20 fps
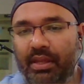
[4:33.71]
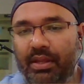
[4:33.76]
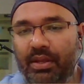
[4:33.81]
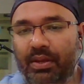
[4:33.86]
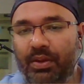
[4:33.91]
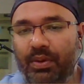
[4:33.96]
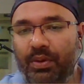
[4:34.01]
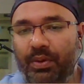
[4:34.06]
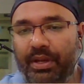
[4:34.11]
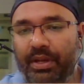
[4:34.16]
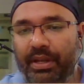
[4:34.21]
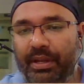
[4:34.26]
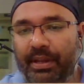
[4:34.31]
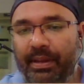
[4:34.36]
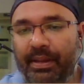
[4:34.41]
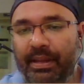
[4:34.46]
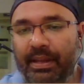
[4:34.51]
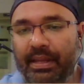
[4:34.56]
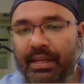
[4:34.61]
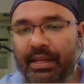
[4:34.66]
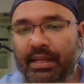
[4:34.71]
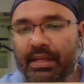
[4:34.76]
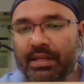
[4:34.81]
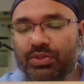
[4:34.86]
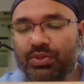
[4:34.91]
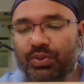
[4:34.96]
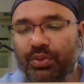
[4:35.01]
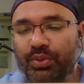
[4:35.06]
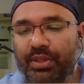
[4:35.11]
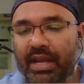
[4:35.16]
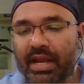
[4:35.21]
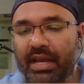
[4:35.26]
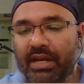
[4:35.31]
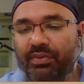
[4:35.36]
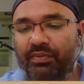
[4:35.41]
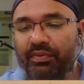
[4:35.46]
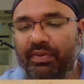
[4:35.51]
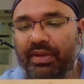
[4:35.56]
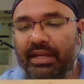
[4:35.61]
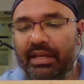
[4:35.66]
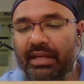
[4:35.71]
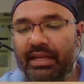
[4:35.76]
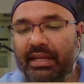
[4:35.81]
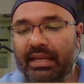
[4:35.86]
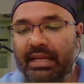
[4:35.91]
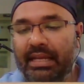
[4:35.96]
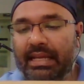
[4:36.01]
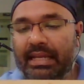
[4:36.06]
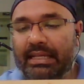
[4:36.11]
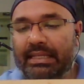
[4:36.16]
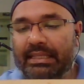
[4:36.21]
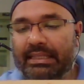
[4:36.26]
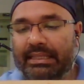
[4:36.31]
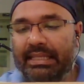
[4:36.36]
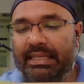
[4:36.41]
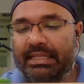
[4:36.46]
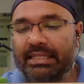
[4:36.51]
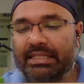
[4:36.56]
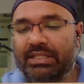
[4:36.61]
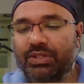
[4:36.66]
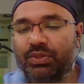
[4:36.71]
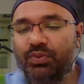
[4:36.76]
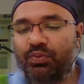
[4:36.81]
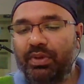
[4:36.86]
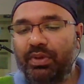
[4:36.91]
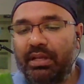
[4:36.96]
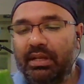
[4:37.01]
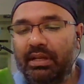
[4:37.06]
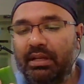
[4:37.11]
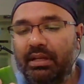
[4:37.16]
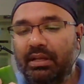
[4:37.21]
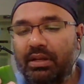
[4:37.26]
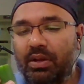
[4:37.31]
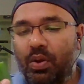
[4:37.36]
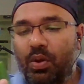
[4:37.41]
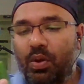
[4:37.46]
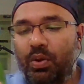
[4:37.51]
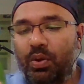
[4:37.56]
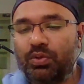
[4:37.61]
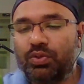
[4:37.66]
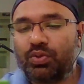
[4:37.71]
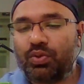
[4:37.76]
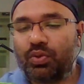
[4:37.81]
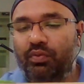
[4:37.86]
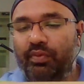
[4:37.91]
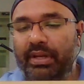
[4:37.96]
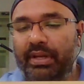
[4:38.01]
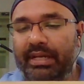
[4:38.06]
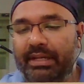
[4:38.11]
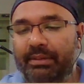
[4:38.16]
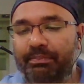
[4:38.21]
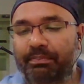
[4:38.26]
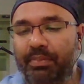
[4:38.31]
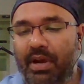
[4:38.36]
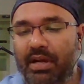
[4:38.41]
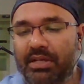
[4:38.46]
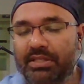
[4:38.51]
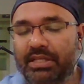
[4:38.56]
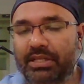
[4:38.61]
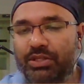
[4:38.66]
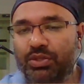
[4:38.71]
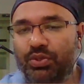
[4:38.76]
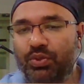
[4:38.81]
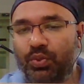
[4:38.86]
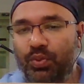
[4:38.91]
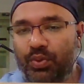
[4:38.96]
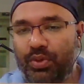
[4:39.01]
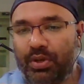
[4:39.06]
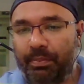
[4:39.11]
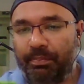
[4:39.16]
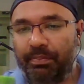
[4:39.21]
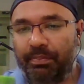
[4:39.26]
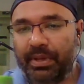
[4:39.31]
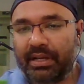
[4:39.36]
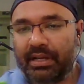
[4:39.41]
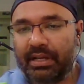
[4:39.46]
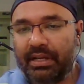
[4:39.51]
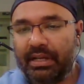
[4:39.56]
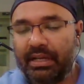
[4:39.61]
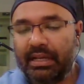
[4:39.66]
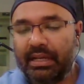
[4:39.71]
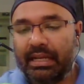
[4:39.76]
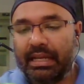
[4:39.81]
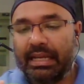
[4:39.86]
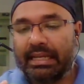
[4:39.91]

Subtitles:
Okay. So that way, this will also, when it passes through completely,